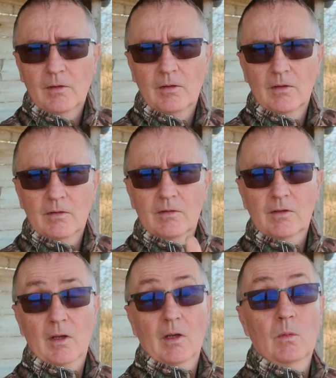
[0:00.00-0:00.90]

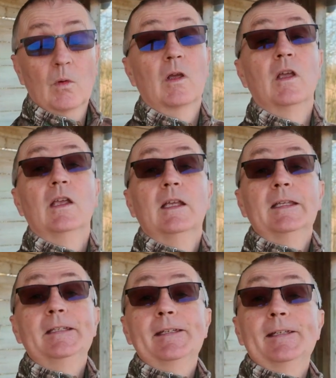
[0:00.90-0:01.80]
So
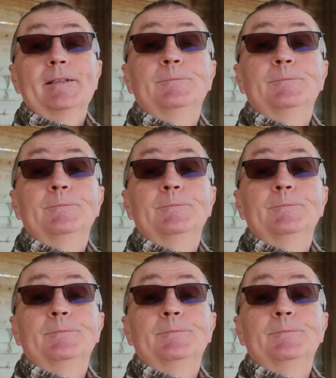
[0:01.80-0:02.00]
yeah, a